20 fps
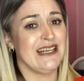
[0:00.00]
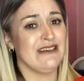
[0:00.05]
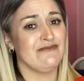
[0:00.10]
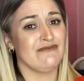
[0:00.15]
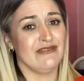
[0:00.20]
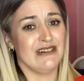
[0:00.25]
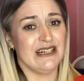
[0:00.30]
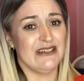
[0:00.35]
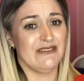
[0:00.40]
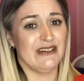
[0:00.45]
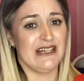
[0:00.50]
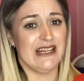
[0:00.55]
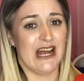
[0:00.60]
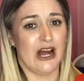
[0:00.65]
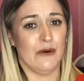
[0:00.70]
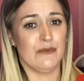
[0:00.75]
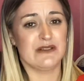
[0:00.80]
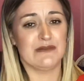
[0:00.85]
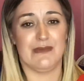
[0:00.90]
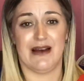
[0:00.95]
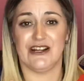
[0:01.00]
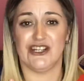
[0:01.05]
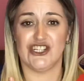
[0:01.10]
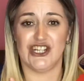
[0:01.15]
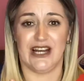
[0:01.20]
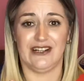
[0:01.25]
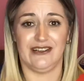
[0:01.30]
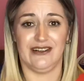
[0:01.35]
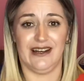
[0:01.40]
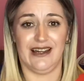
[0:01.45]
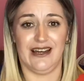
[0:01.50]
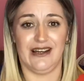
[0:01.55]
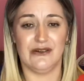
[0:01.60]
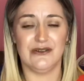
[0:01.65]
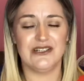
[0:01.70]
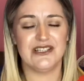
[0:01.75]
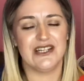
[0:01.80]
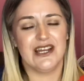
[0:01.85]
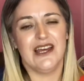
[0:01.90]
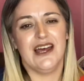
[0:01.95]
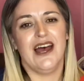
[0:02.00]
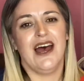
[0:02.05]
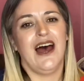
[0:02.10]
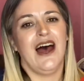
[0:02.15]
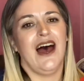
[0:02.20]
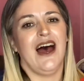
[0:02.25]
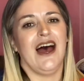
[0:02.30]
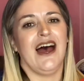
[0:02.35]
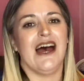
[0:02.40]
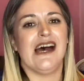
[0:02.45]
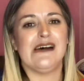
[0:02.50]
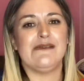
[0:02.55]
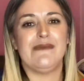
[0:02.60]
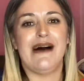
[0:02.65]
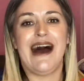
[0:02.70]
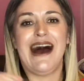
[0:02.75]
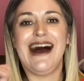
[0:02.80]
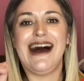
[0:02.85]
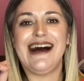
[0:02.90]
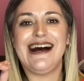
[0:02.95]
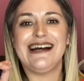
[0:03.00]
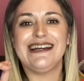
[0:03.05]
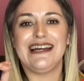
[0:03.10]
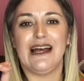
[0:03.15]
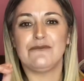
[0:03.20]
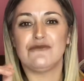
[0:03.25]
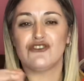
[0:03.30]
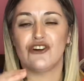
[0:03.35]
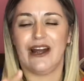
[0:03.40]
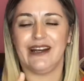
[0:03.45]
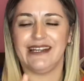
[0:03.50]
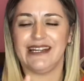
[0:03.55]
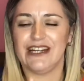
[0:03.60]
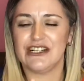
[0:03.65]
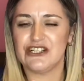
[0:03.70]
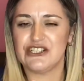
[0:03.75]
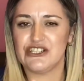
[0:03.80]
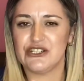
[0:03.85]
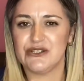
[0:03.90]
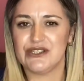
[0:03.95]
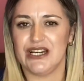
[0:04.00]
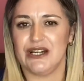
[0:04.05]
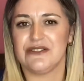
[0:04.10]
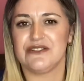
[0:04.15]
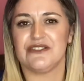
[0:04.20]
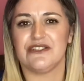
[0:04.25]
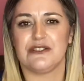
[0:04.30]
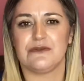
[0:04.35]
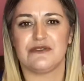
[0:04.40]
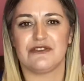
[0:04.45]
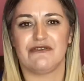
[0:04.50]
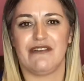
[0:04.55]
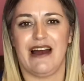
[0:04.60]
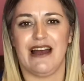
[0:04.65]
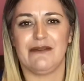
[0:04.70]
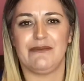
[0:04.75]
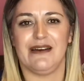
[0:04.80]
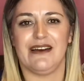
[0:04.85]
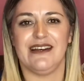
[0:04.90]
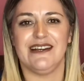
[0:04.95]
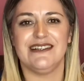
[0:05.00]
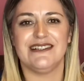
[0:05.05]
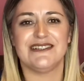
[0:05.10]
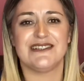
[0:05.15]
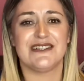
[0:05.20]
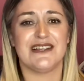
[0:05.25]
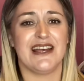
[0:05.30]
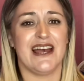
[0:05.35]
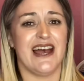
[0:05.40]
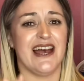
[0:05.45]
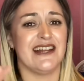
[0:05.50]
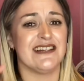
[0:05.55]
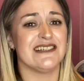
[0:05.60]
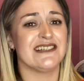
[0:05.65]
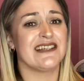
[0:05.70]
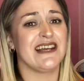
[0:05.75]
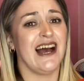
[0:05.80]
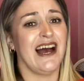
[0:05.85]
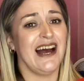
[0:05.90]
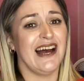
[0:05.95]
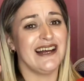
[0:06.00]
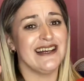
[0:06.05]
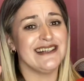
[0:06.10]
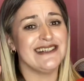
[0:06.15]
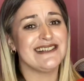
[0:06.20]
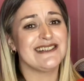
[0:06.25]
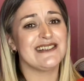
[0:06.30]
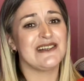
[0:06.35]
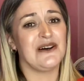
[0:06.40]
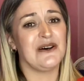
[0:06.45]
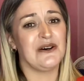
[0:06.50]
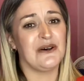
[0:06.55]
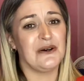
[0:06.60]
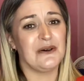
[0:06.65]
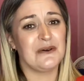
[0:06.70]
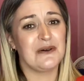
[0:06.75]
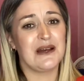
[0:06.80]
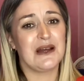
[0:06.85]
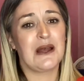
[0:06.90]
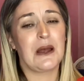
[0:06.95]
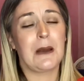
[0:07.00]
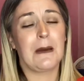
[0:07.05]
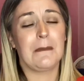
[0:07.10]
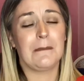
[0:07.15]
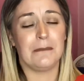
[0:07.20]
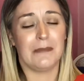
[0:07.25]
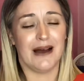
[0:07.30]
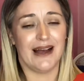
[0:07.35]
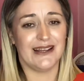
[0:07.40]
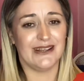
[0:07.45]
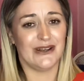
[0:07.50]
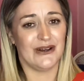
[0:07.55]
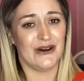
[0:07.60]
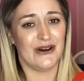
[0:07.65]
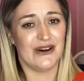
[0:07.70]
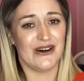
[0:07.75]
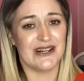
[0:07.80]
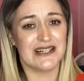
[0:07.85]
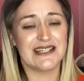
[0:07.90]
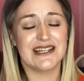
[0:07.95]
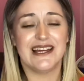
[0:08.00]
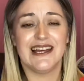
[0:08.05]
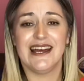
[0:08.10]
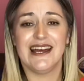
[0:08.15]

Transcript: It really, really helps my channel out. I am trying to get to 2,000 subscribers. And guys, oh my God.